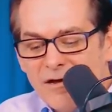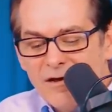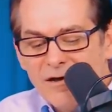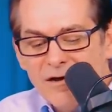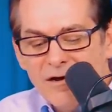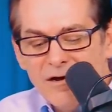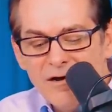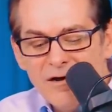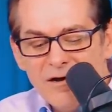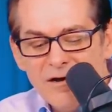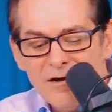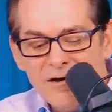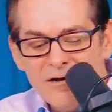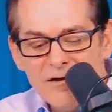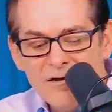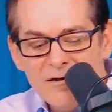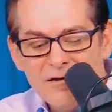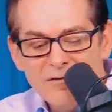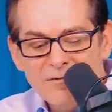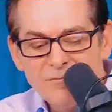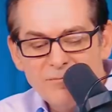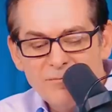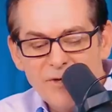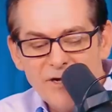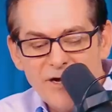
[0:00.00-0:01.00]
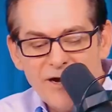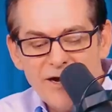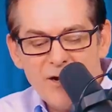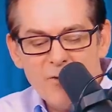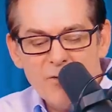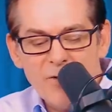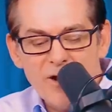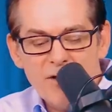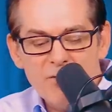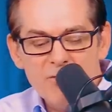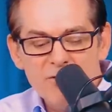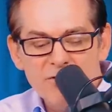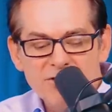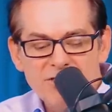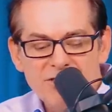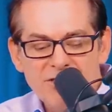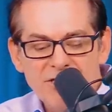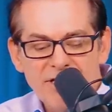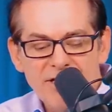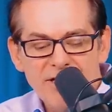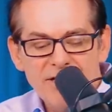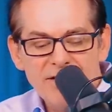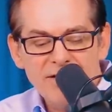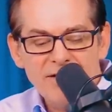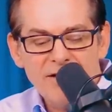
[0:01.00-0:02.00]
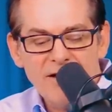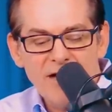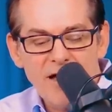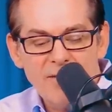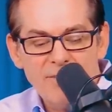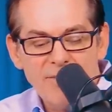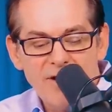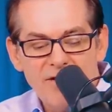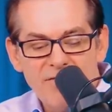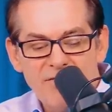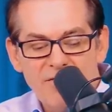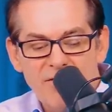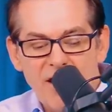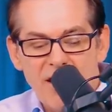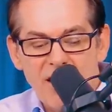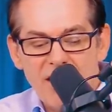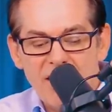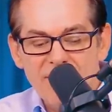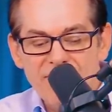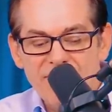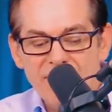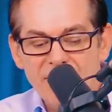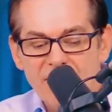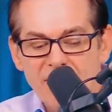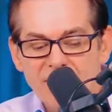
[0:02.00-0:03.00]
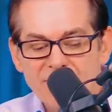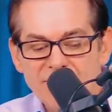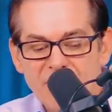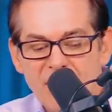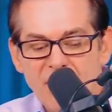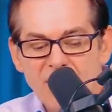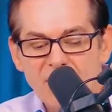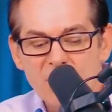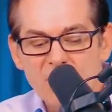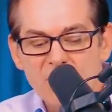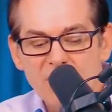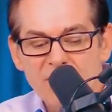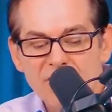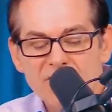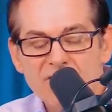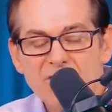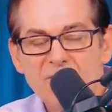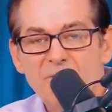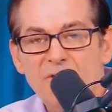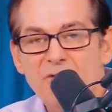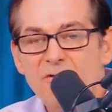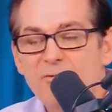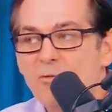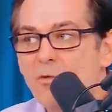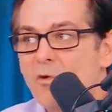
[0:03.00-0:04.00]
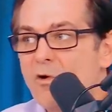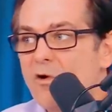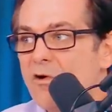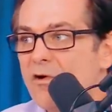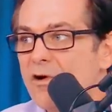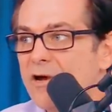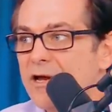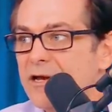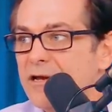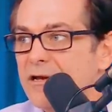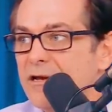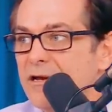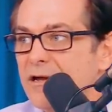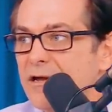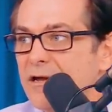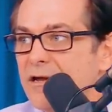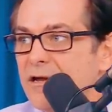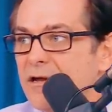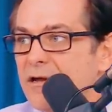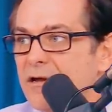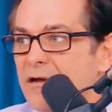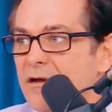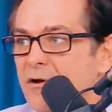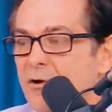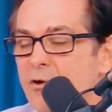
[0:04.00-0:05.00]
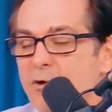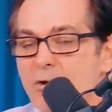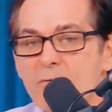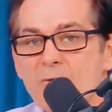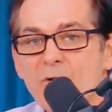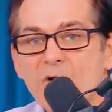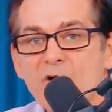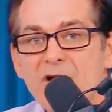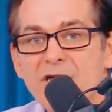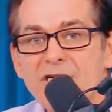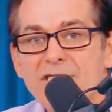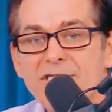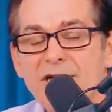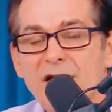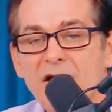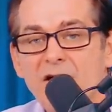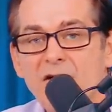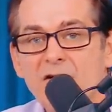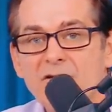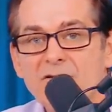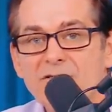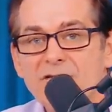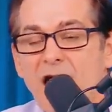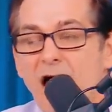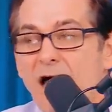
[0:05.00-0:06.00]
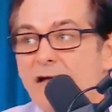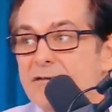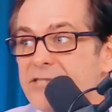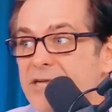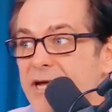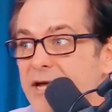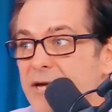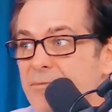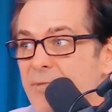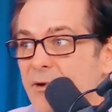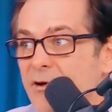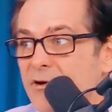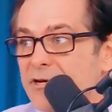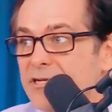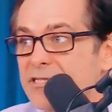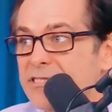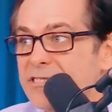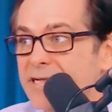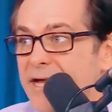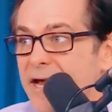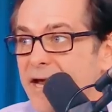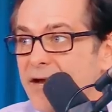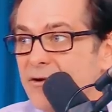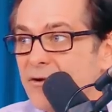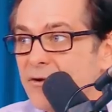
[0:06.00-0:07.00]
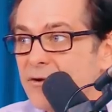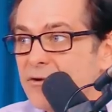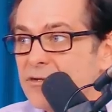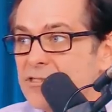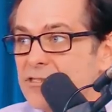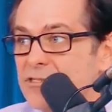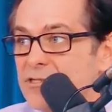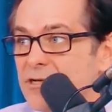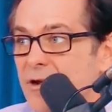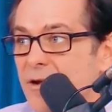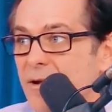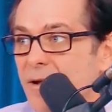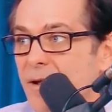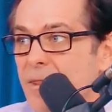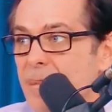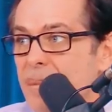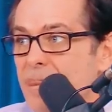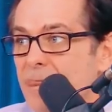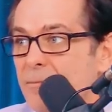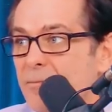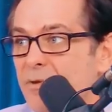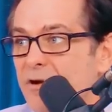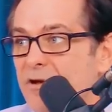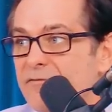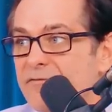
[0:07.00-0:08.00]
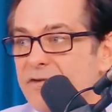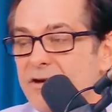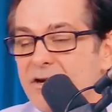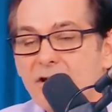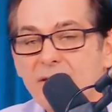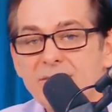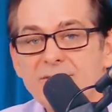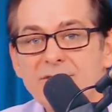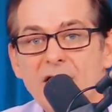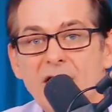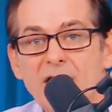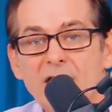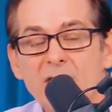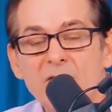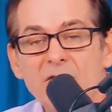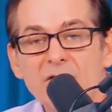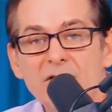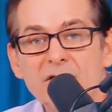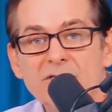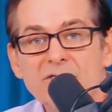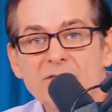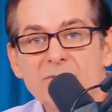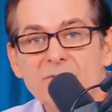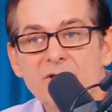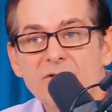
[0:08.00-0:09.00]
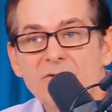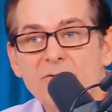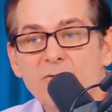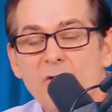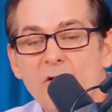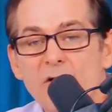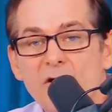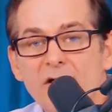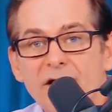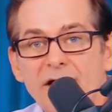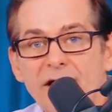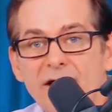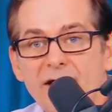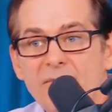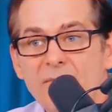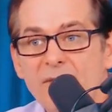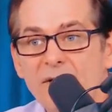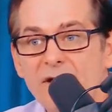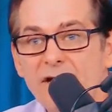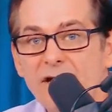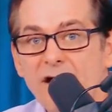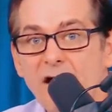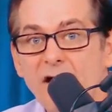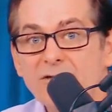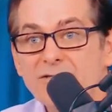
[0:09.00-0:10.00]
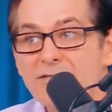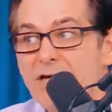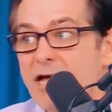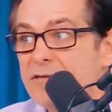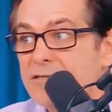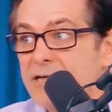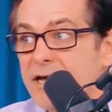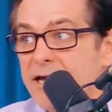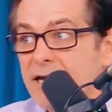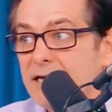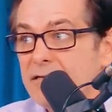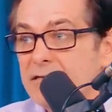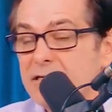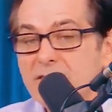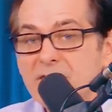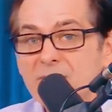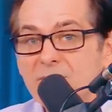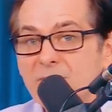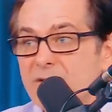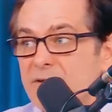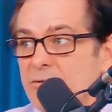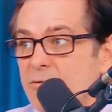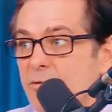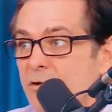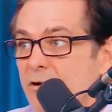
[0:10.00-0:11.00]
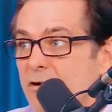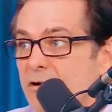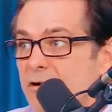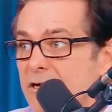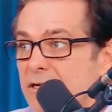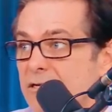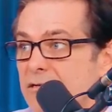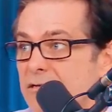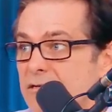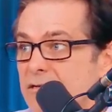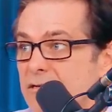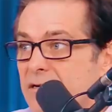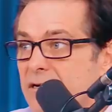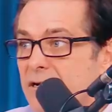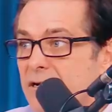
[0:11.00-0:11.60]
But anyway, we'll see. I mean, if it comes down to Elizabeth Warren or Bernie Sanders, I'll take Bernie Sanders. Mm-hmm. But if it comes down to Elizabeth Warren and anybody else, I'll take Elizabeth Warren.